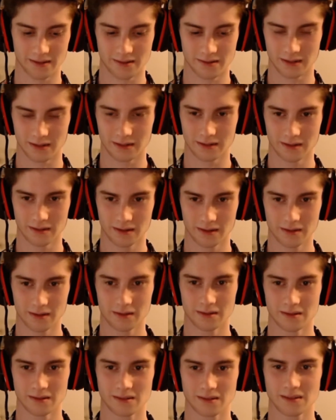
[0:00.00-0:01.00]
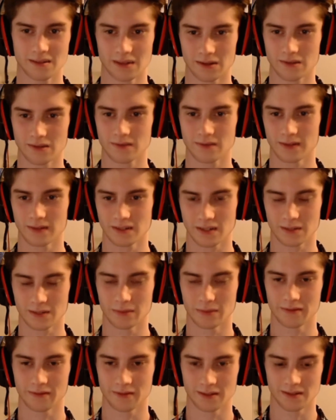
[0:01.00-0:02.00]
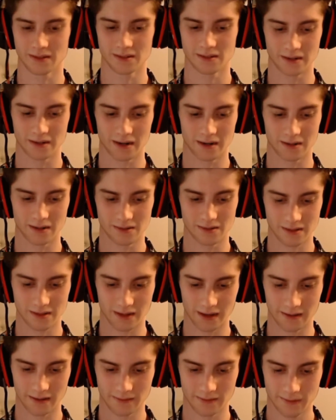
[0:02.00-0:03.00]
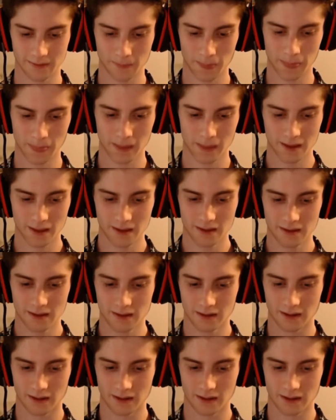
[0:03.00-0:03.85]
And I finished my flight training just as I was